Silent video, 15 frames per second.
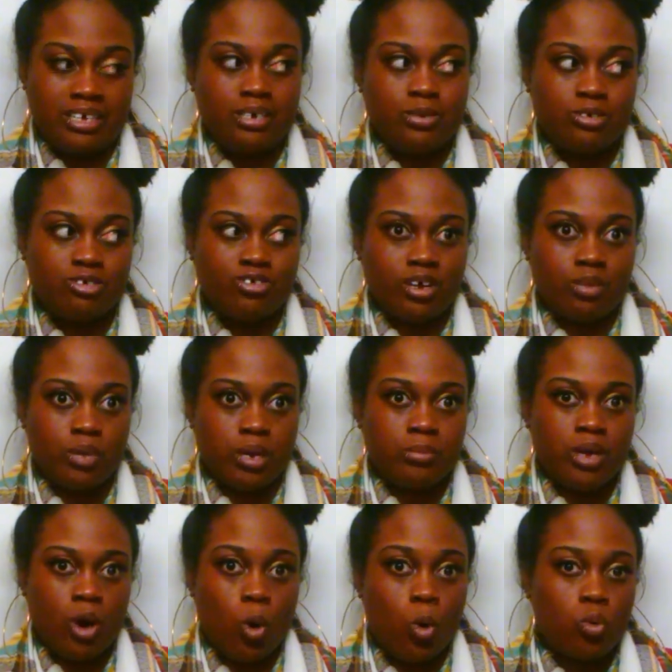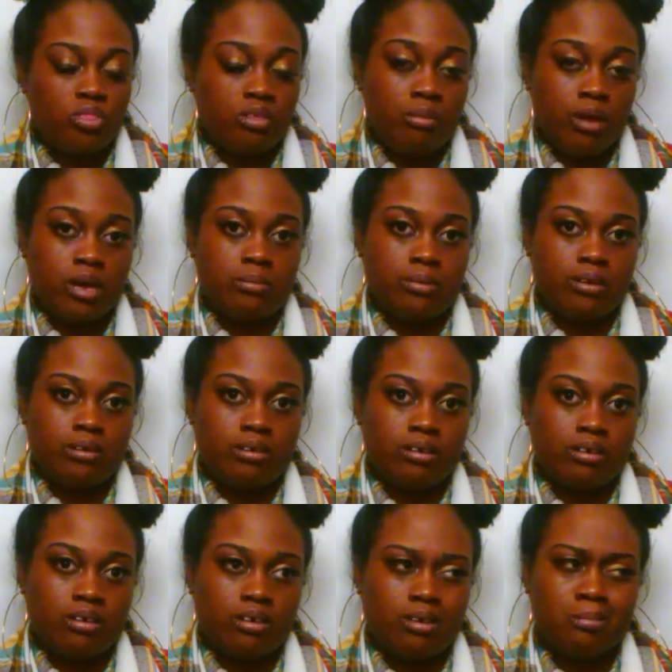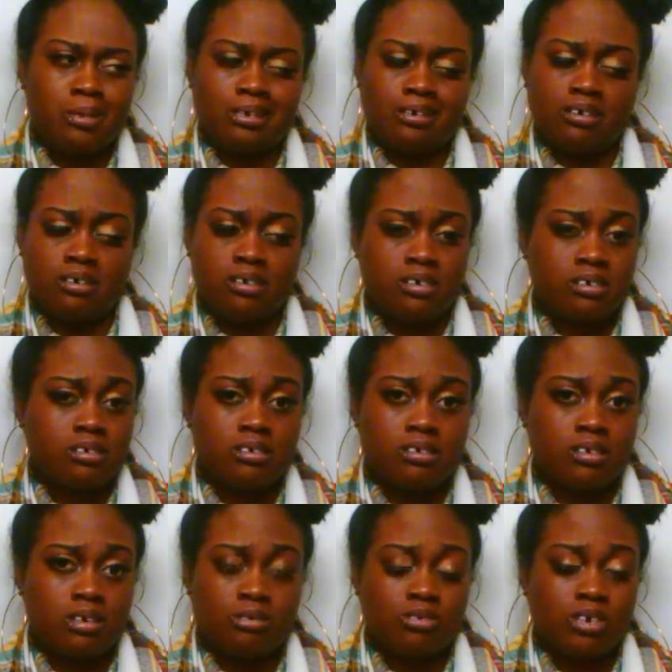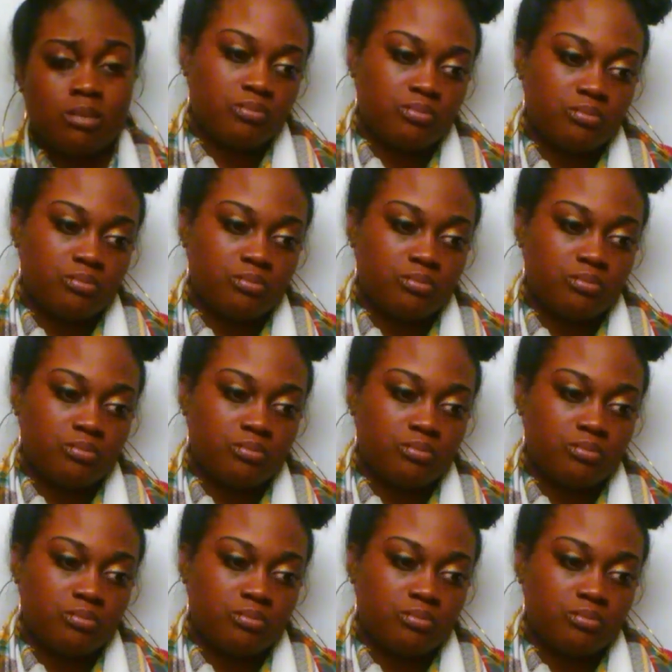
he was trying to make me hold the baby. I'm like, no.